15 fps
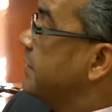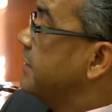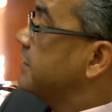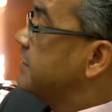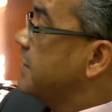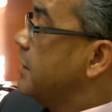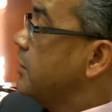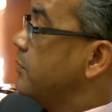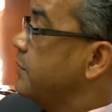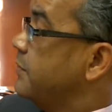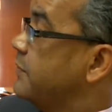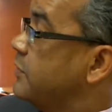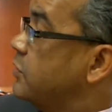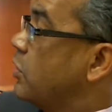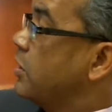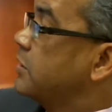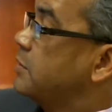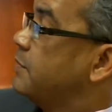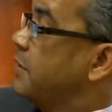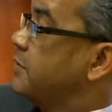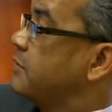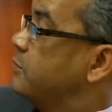is not only have we talked
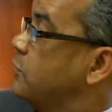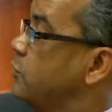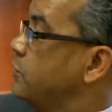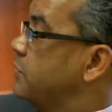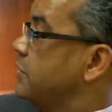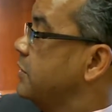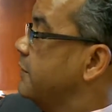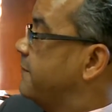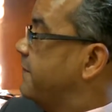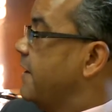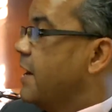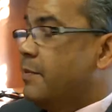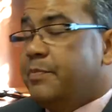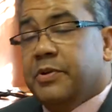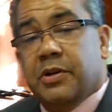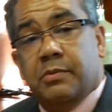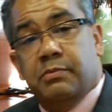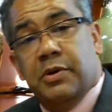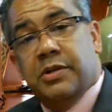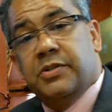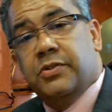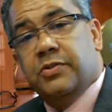about losing the fat, but our
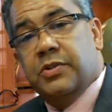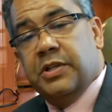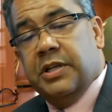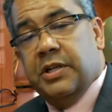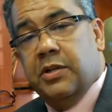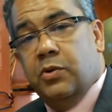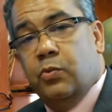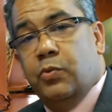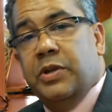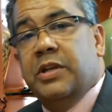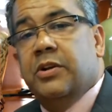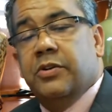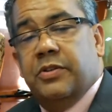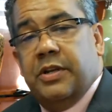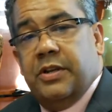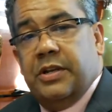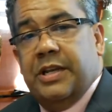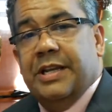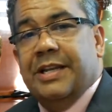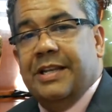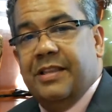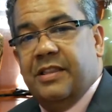muscles are getting weaker, they're
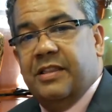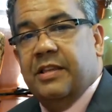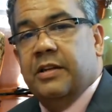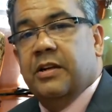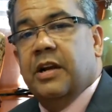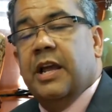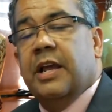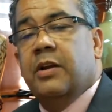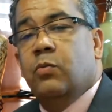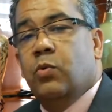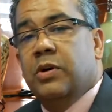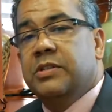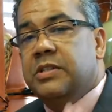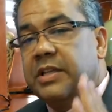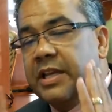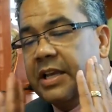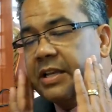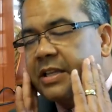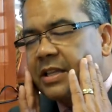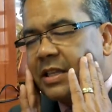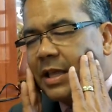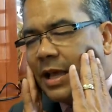getting thinner, and once
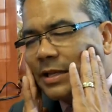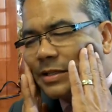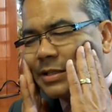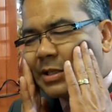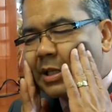again that